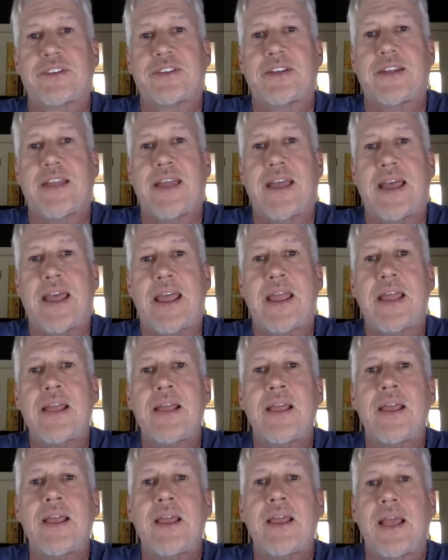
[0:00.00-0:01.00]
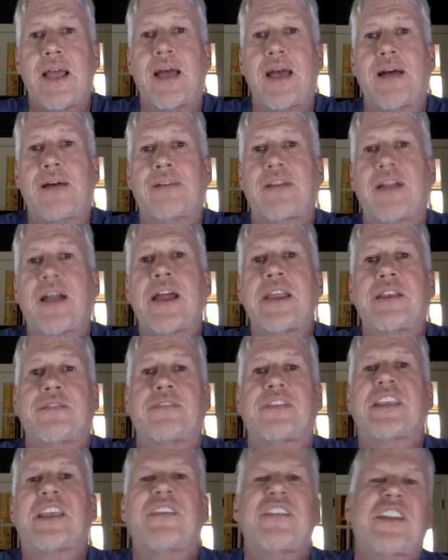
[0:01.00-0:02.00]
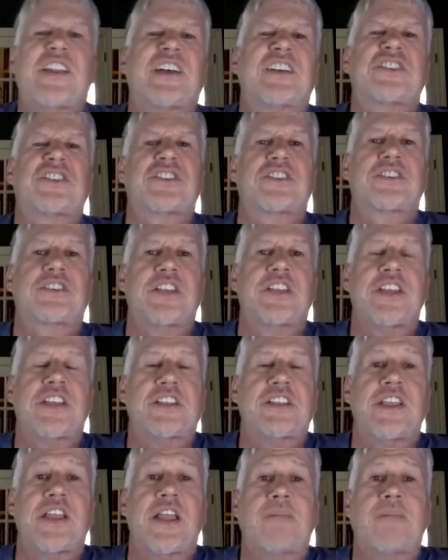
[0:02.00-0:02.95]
today, kind of giving us the